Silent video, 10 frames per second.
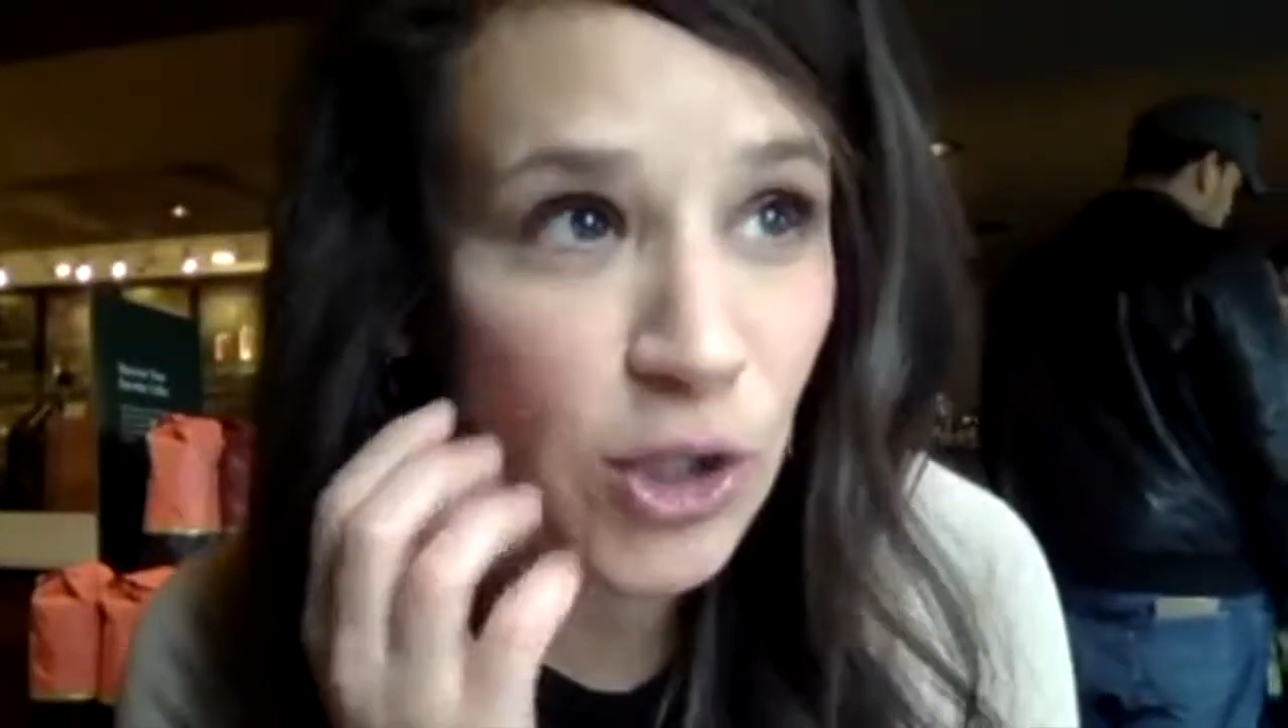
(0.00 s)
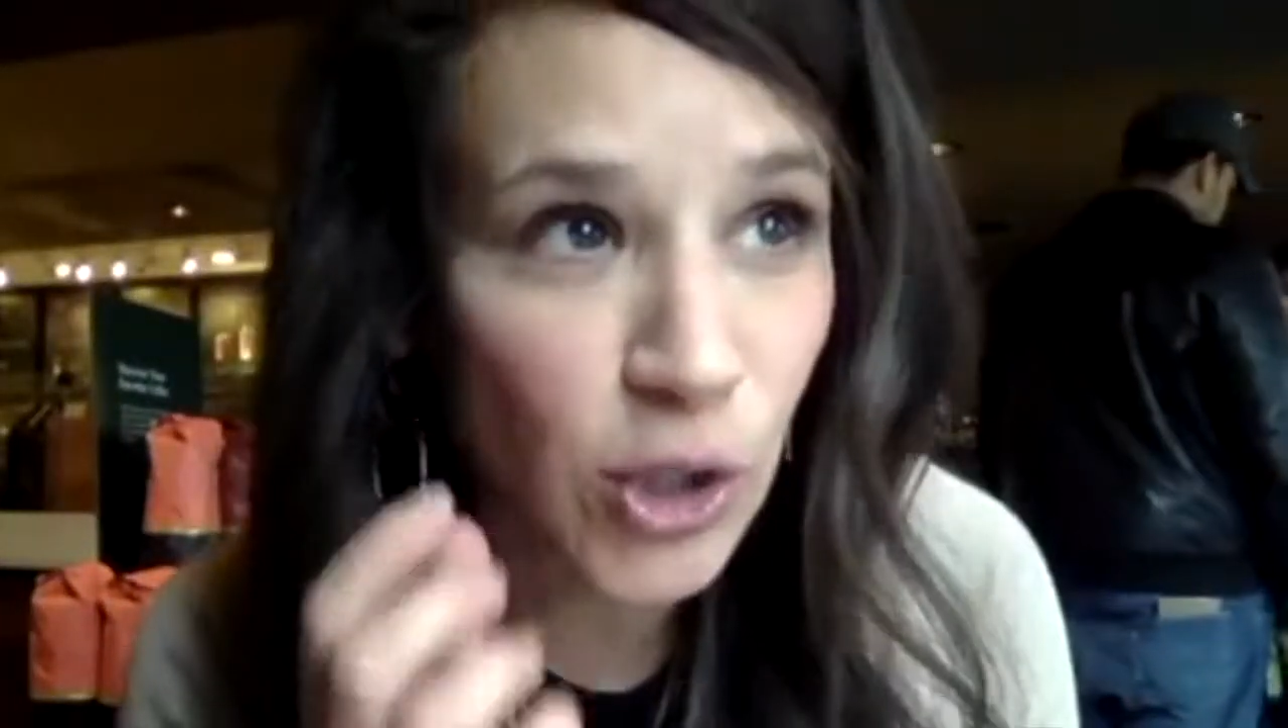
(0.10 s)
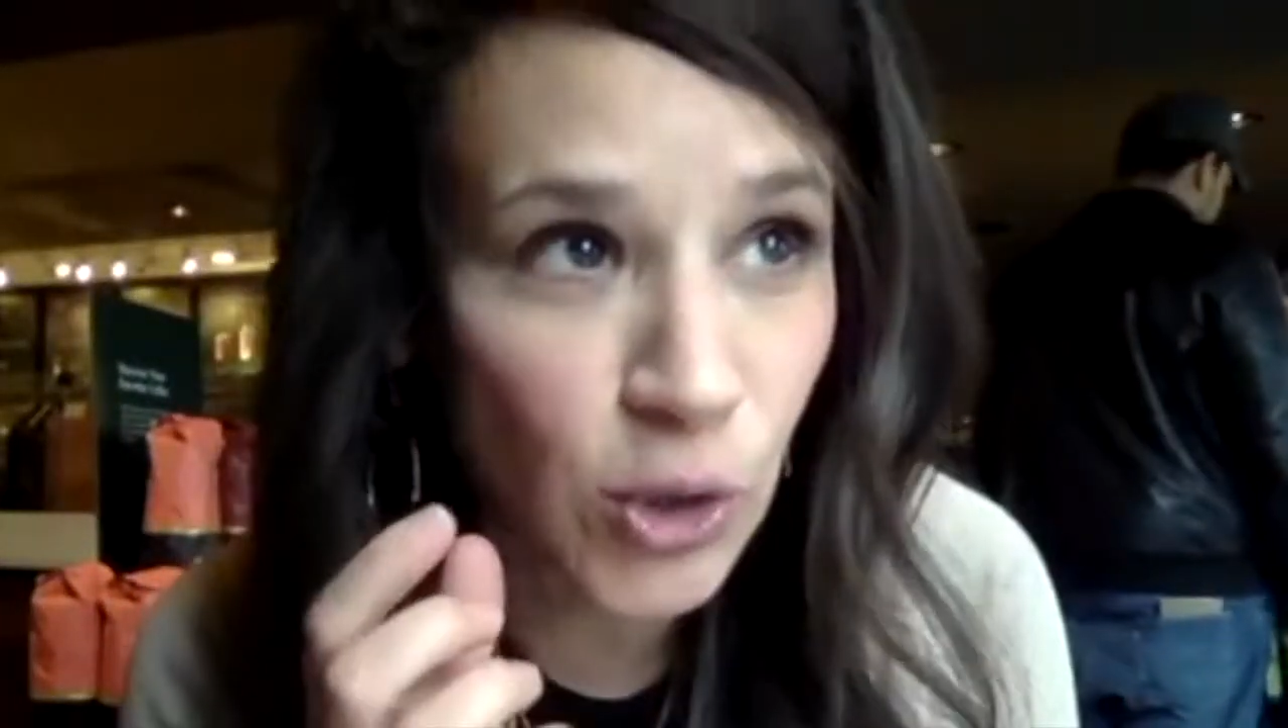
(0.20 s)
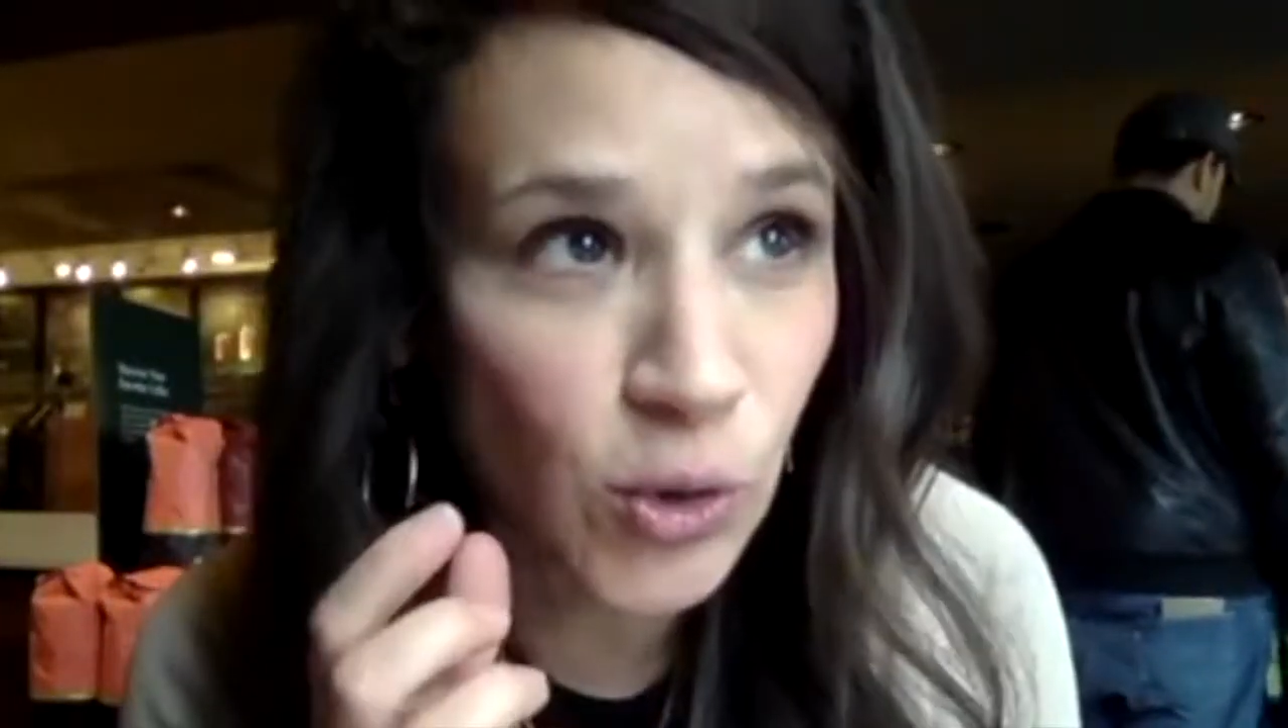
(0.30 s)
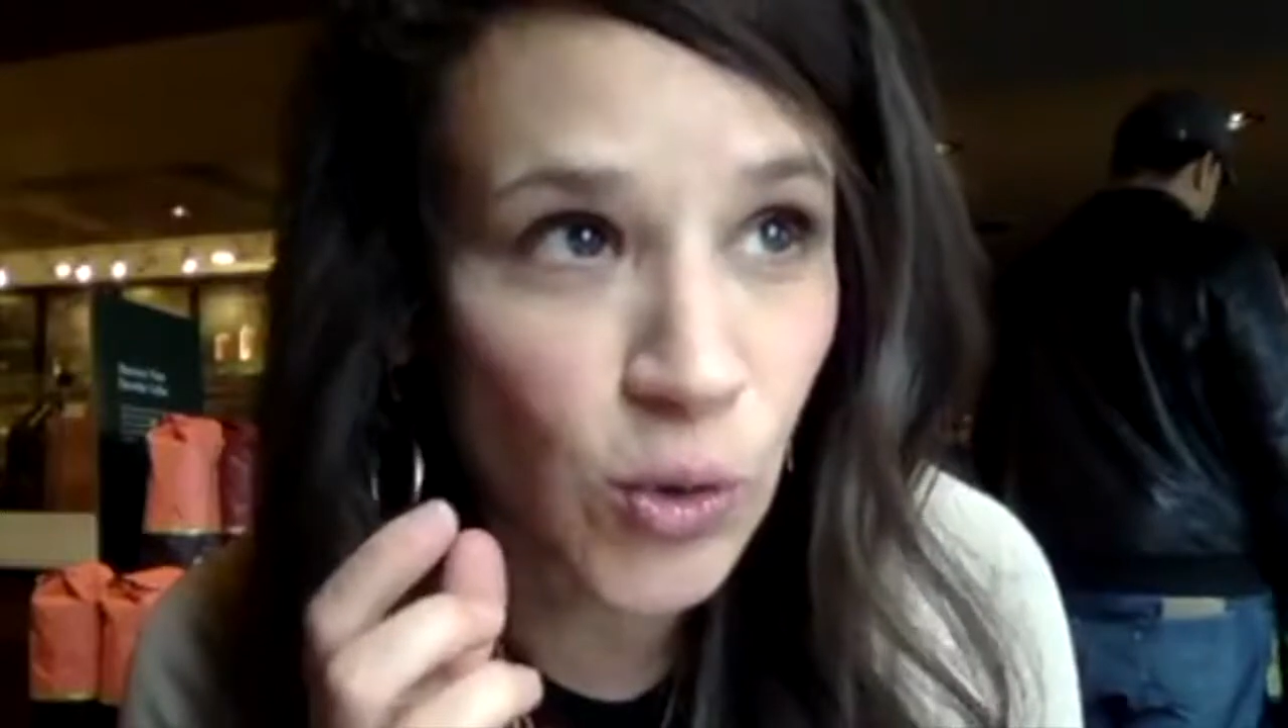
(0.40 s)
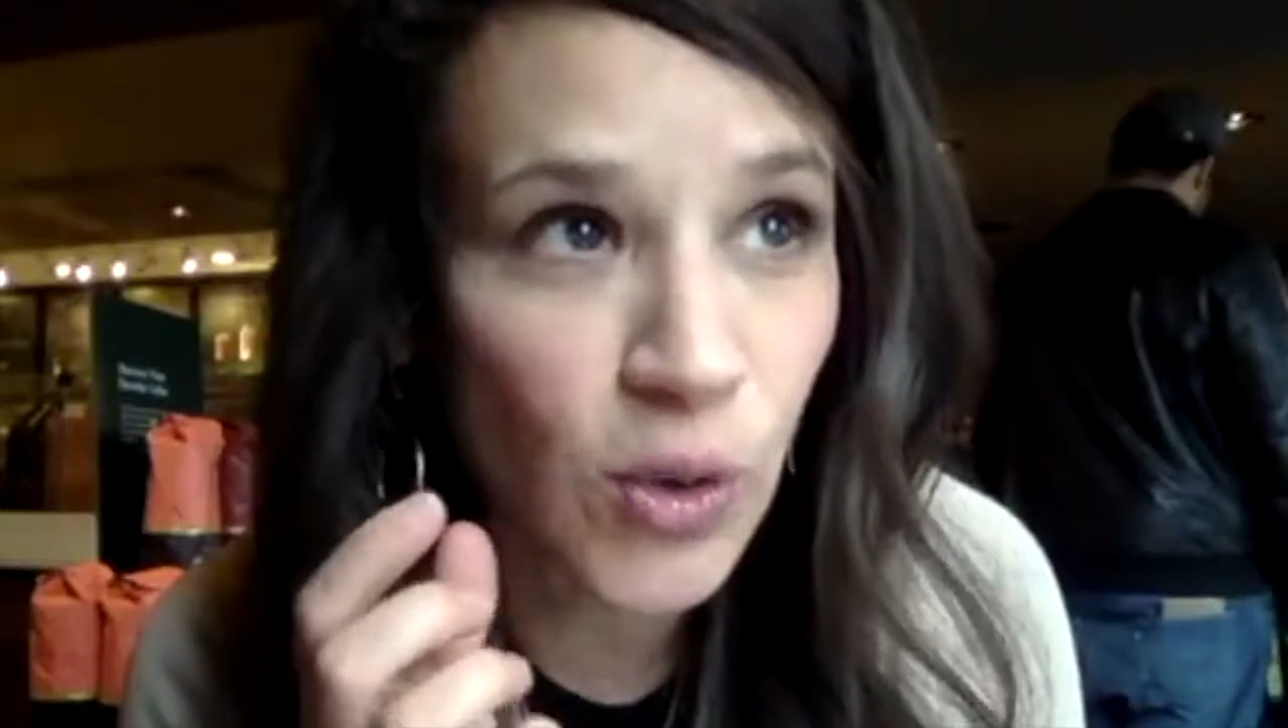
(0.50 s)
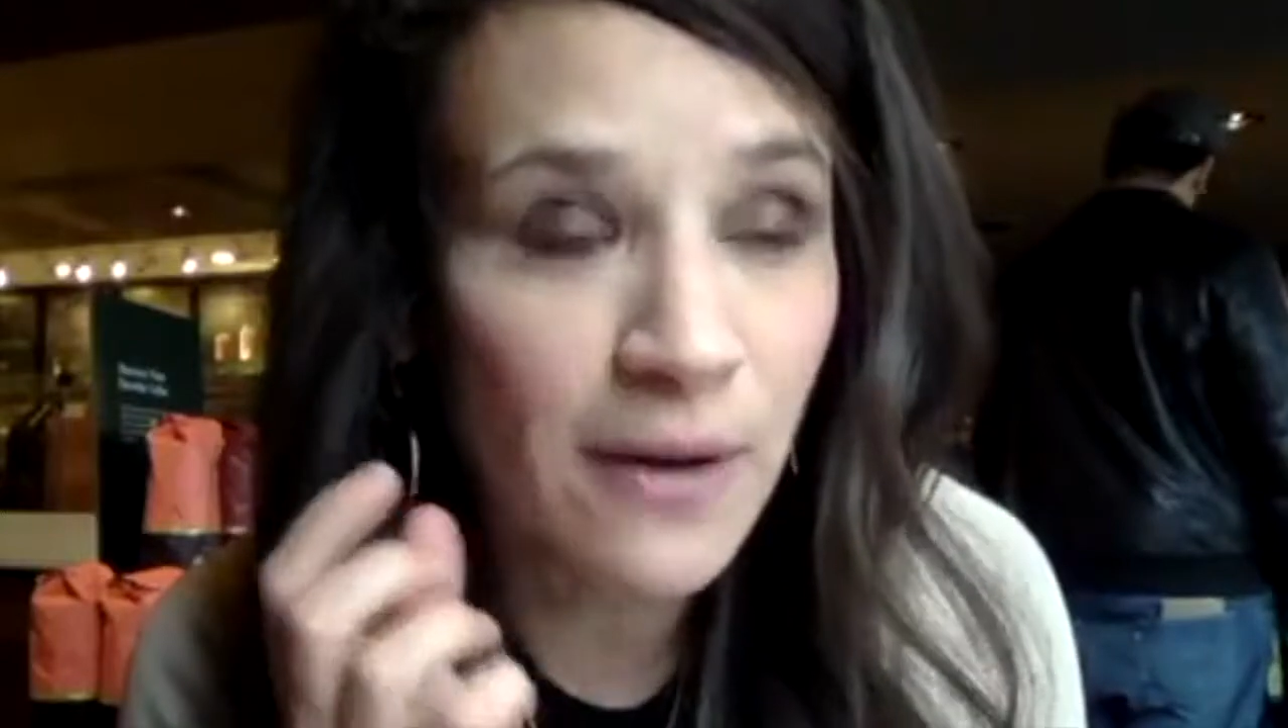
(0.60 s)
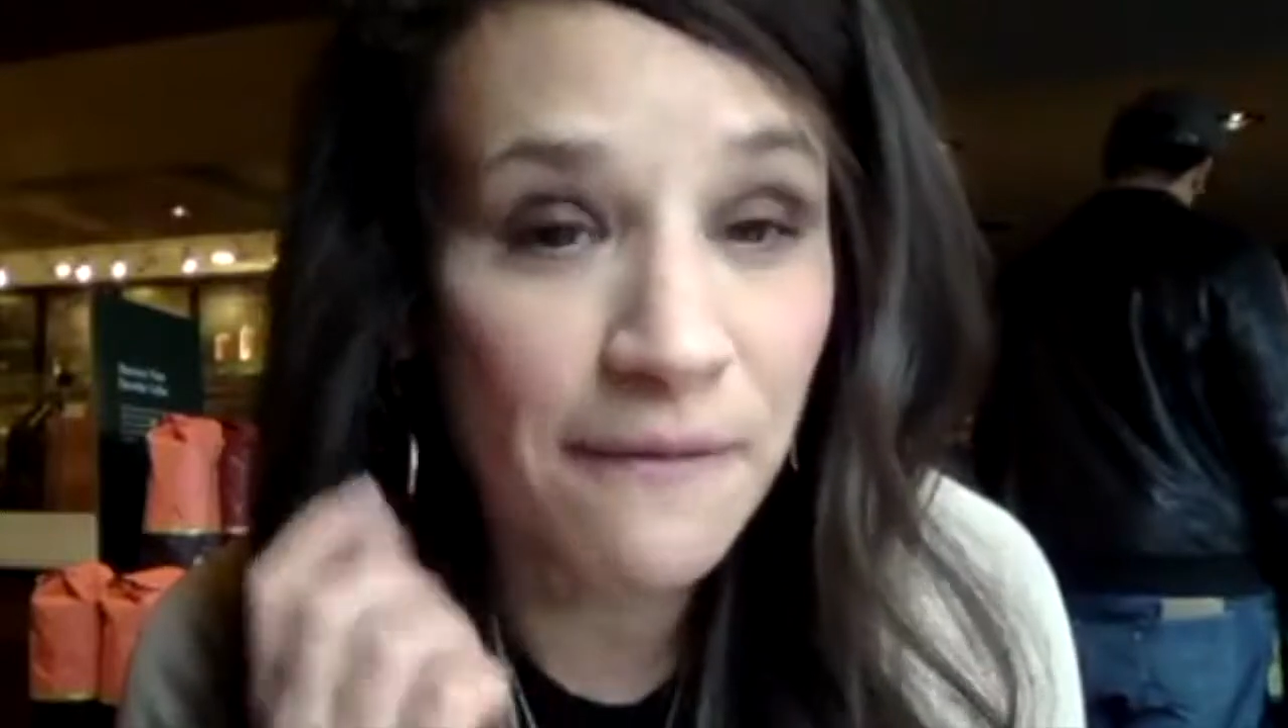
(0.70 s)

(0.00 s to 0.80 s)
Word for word: you